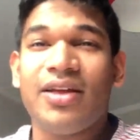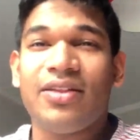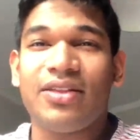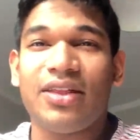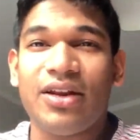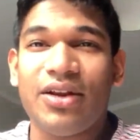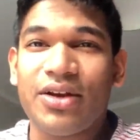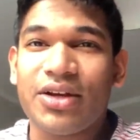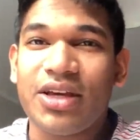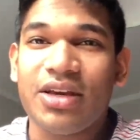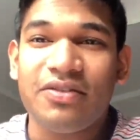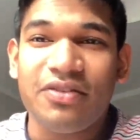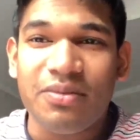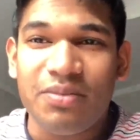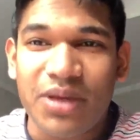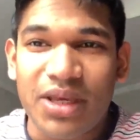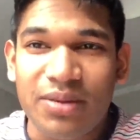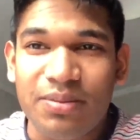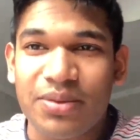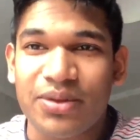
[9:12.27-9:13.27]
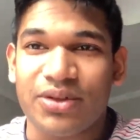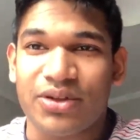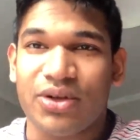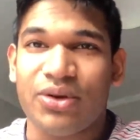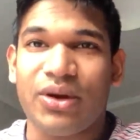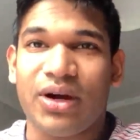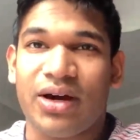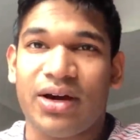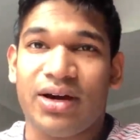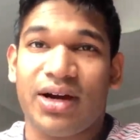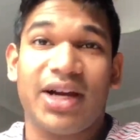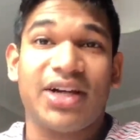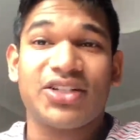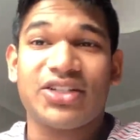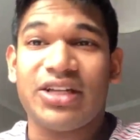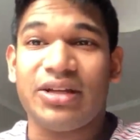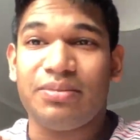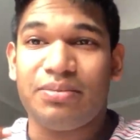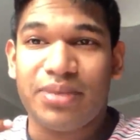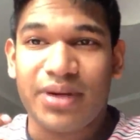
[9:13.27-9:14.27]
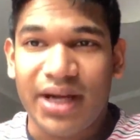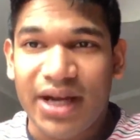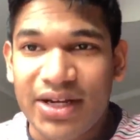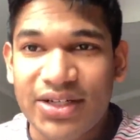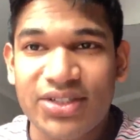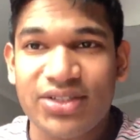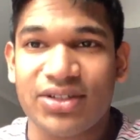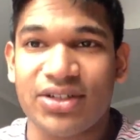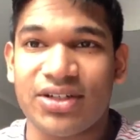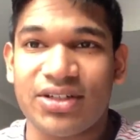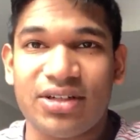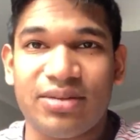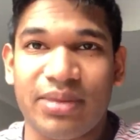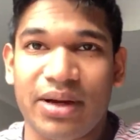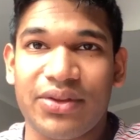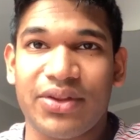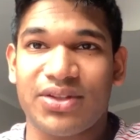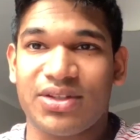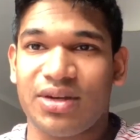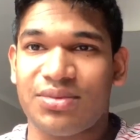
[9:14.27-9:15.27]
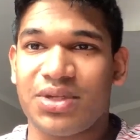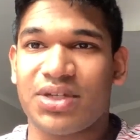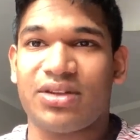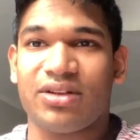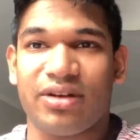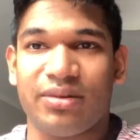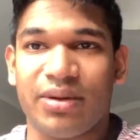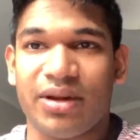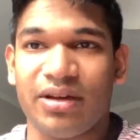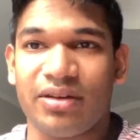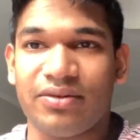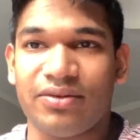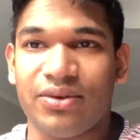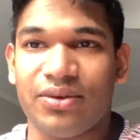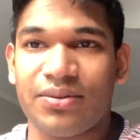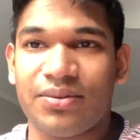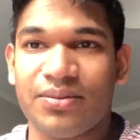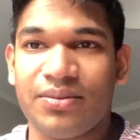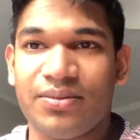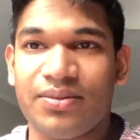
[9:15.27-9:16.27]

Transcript: They're looking for people who are actually passionate about the subject they're applying for.